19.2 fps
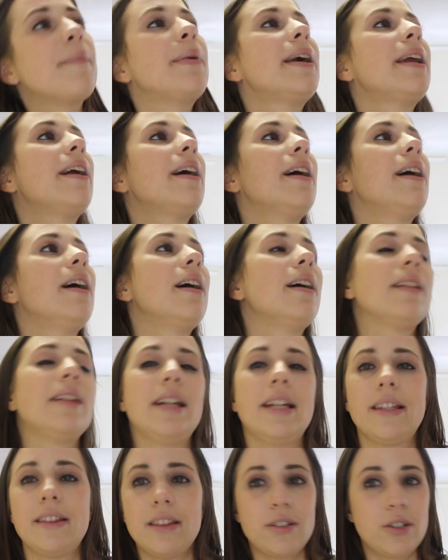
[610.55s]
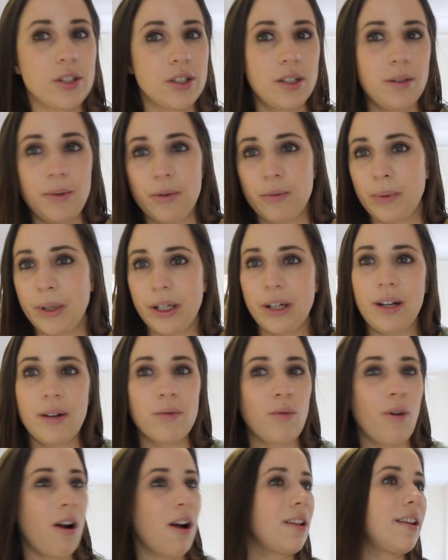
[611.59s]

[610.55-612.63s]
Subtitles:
But, like, just to be real and raw,